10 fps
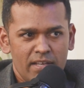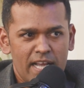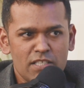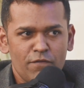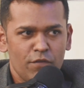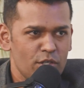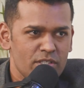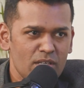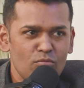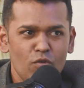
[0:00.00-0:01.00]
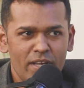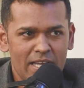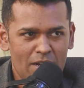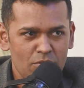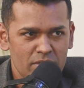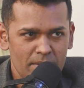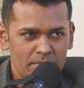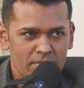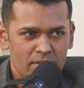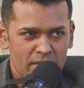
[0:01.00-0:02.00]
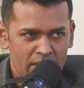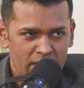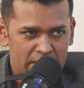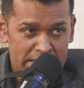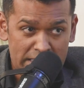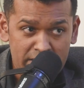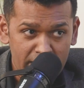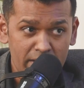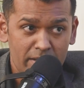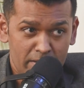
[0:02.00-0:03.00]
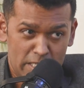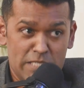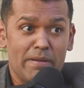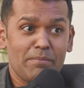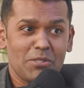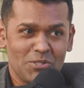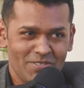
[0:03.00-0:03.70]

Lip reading: as the first thing moving around them, they think is my mother,